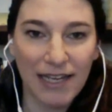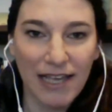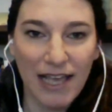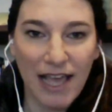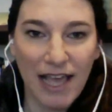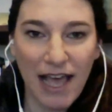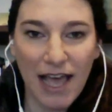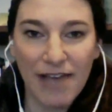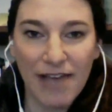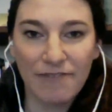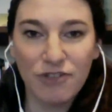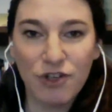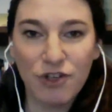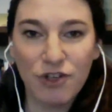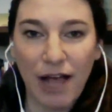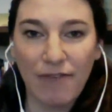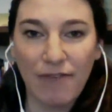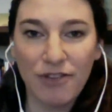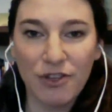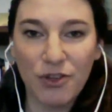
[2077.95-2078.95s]
I have
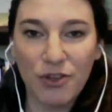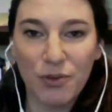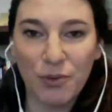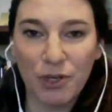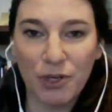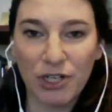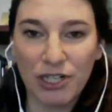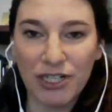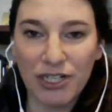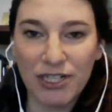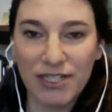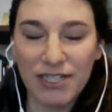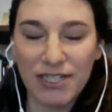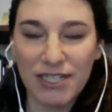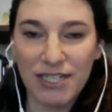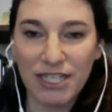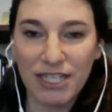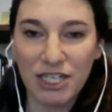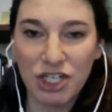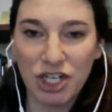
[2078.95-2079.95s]
traveled the world
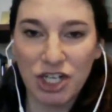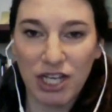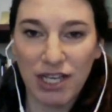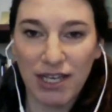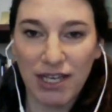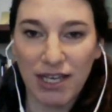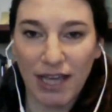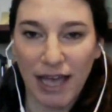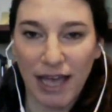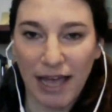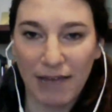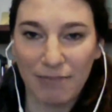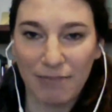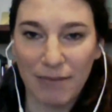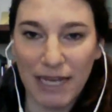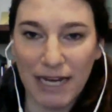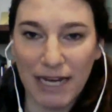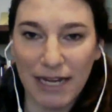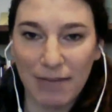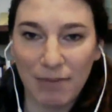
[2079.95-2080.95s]
teaching and
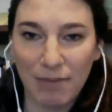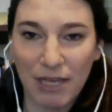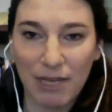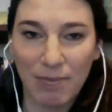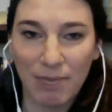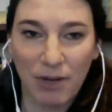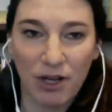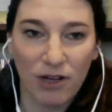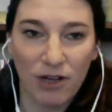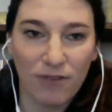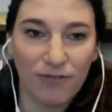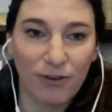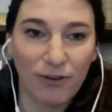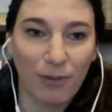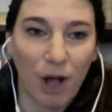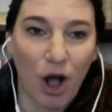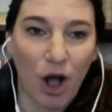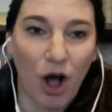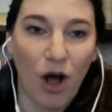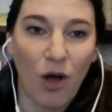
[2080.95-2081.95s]
meeting people from
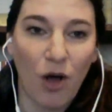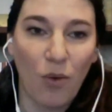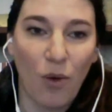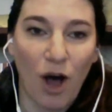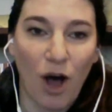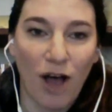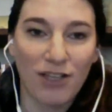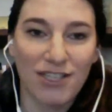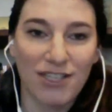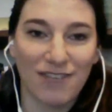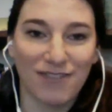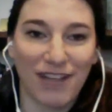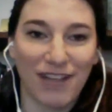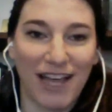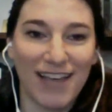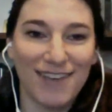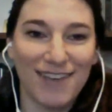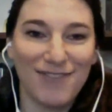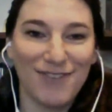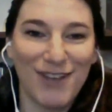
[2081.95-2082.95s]
all walks of
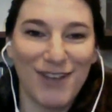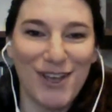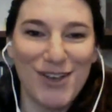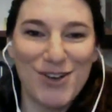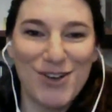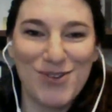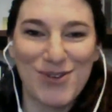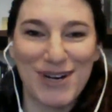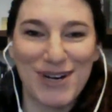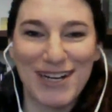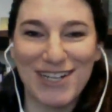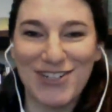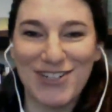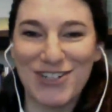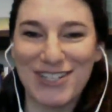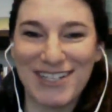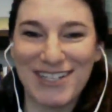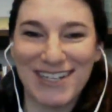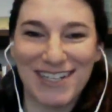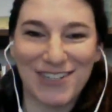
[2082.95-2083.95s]
life who are
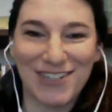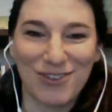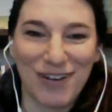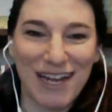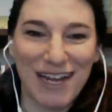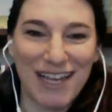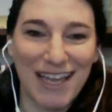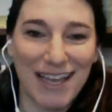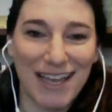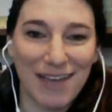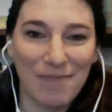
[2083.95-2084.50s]
interested in Reiki.